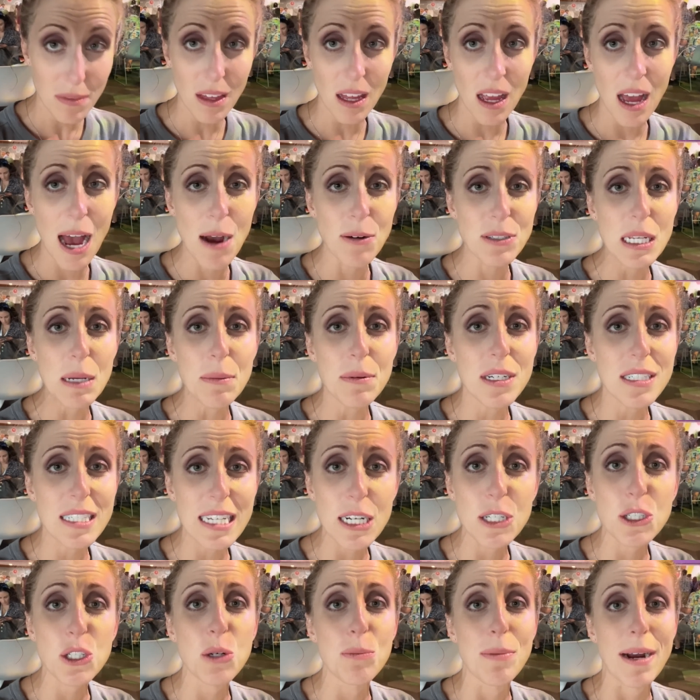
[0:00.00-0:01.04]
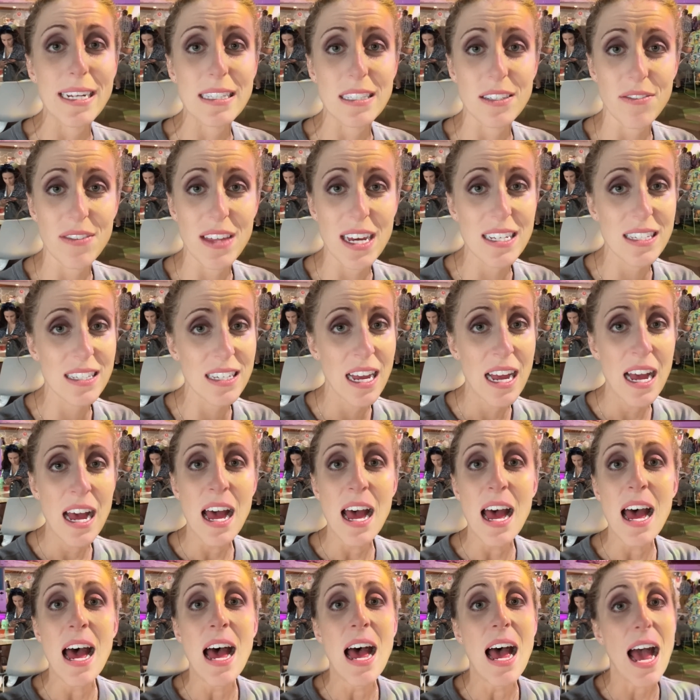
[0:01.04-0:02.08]
I was able to take two bites of this
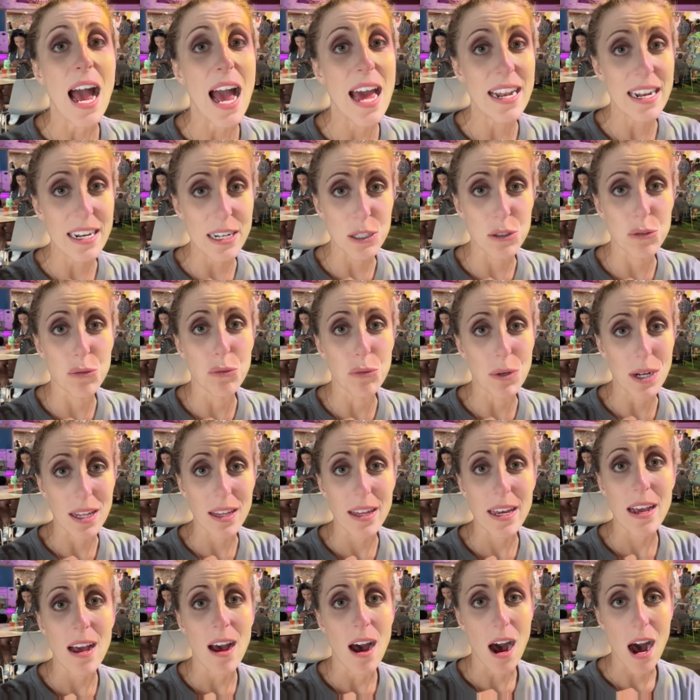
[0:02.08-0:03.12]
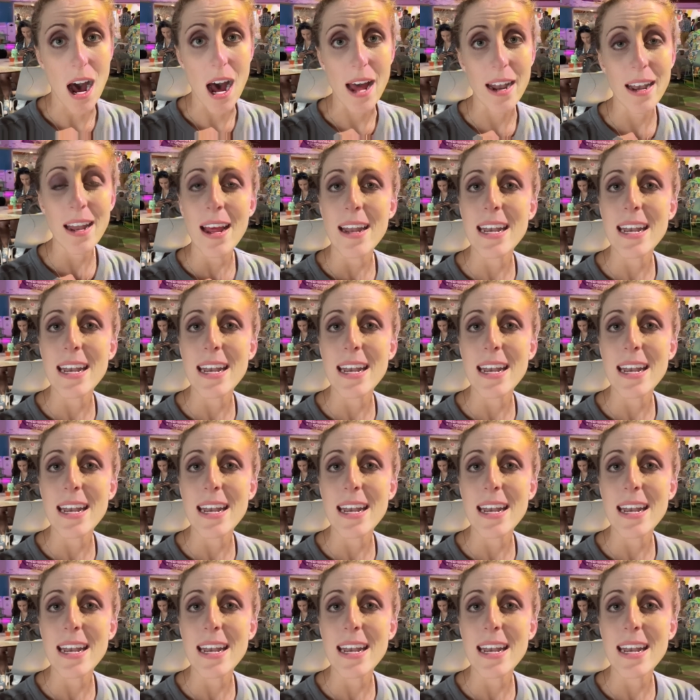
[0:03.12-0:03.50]
and it is really hot.